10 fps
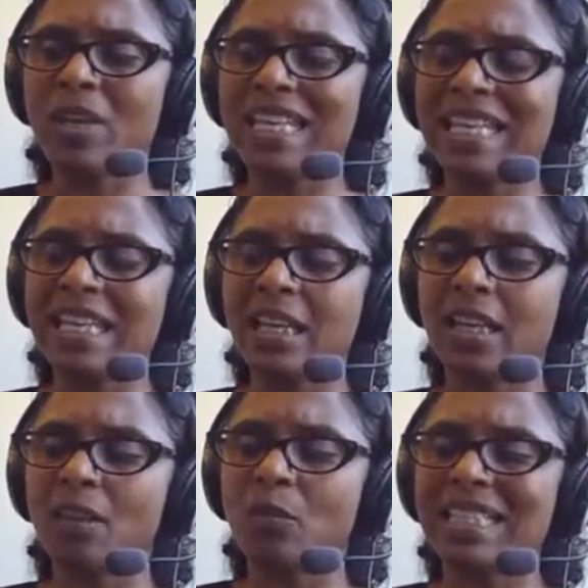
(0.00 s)

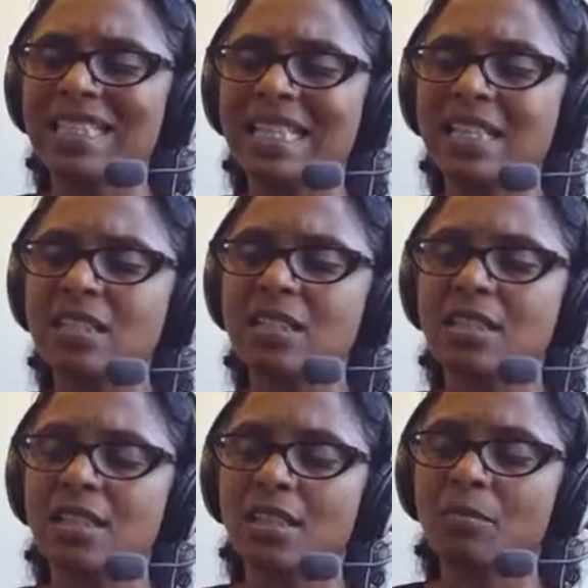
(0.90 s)
we we didn't